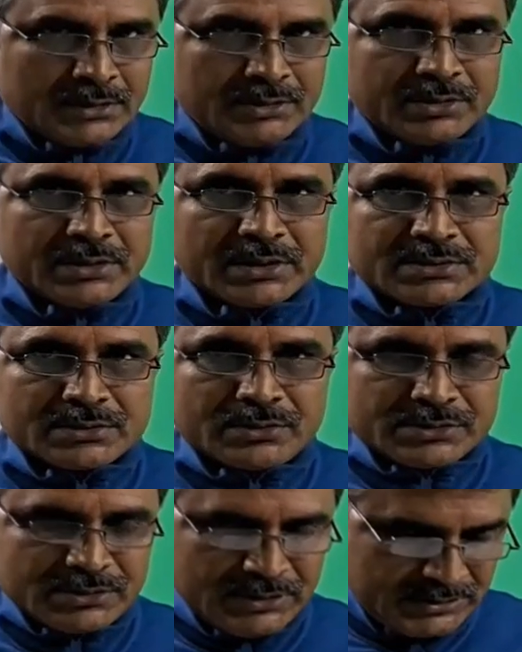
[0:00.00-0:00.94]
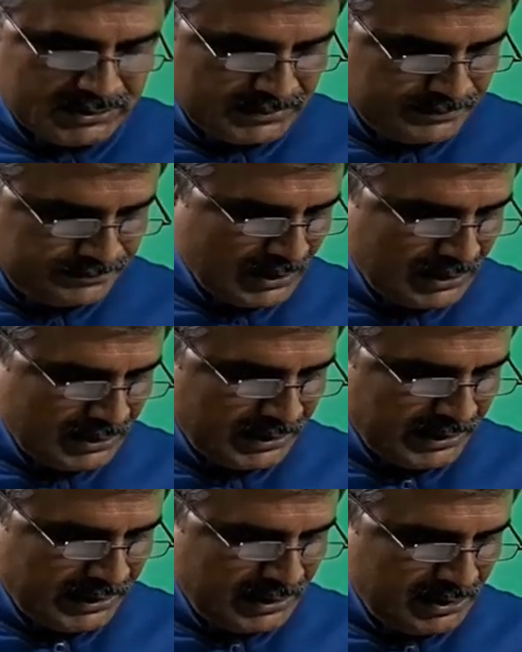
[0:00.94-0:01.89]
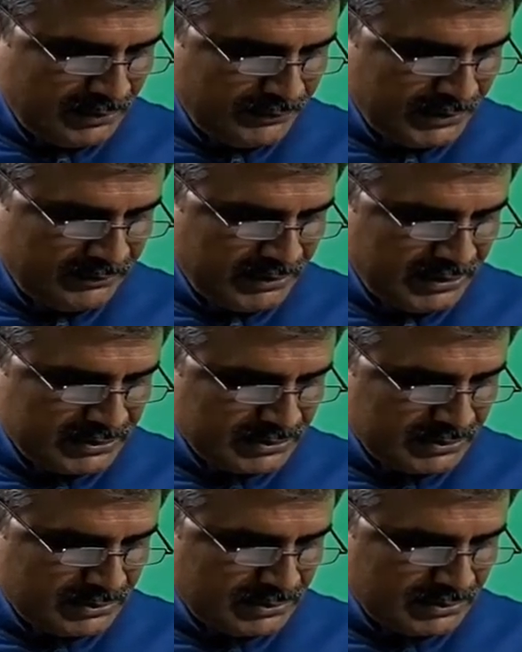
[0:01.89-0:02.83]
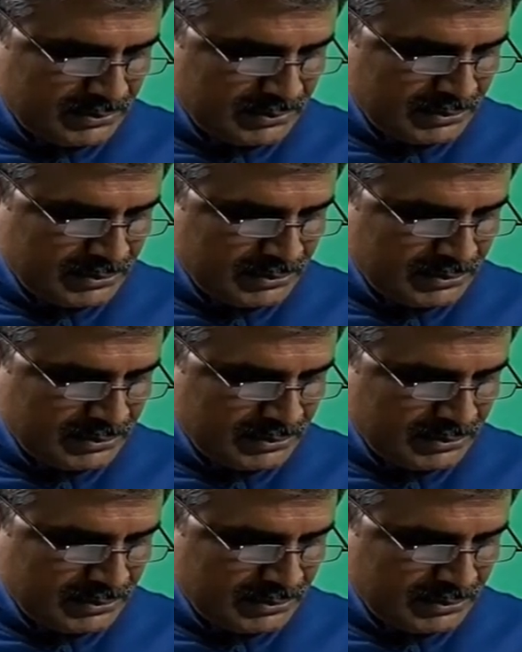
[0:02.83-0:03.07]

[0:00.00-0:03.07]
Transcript: Our next question is, an angle of elevation